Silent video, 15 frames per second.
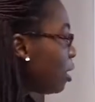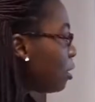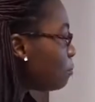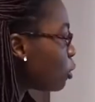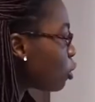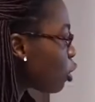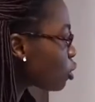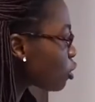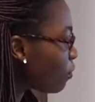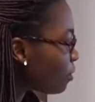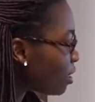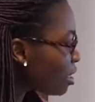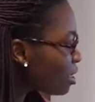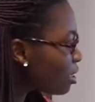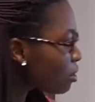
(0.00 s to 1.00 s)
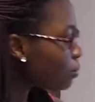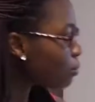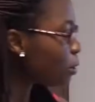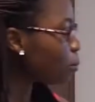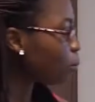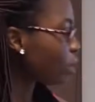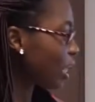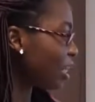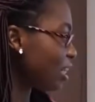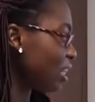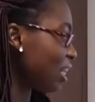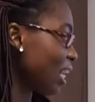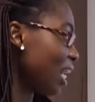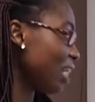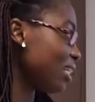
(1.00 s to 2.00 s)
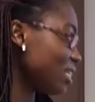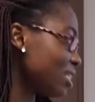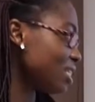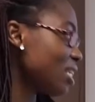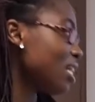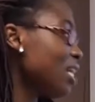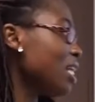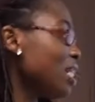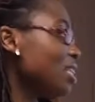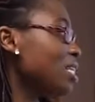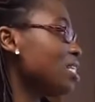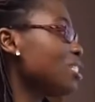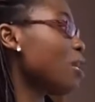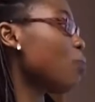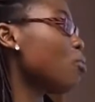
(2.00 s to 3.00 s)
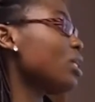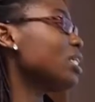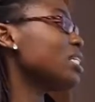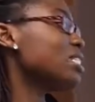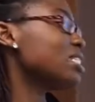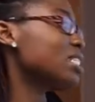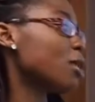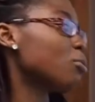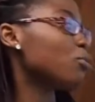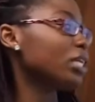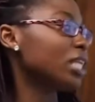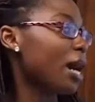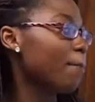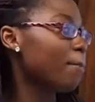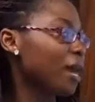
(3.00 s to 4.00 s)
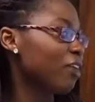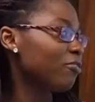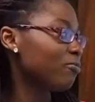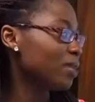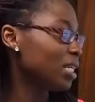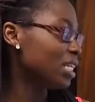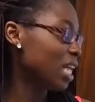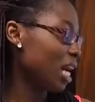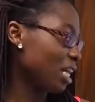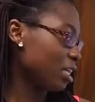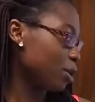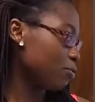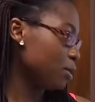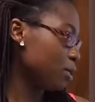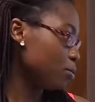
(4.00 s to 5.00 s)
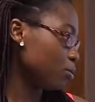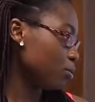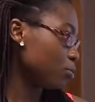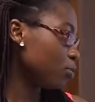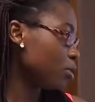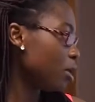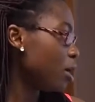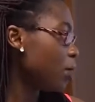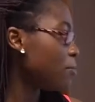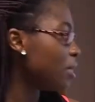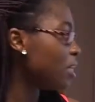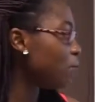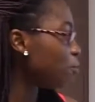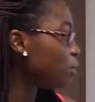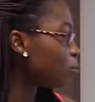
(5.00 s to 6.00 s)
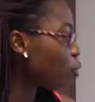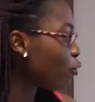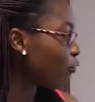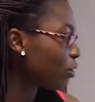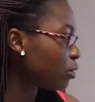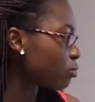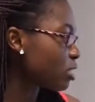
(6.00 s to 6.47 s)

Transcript: Because of this, people can think like this. This someone is someone above many other people. Many people feel